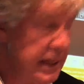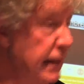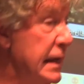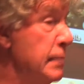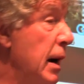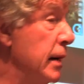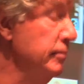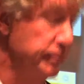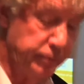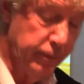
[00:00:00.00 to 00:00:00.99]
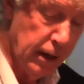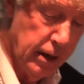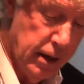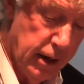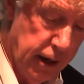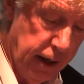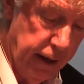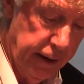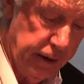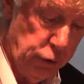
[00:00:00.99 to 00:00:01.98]
Chan Kin-man,
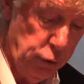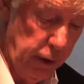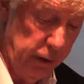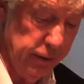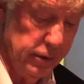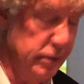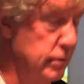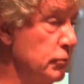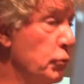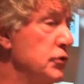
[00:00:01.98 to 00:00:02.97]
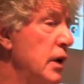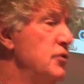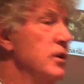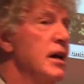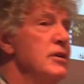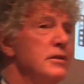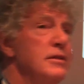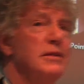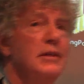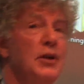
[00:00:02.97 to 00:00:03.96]
who was
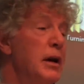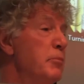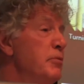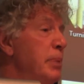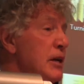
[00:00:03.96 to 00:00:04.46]
educated in a number of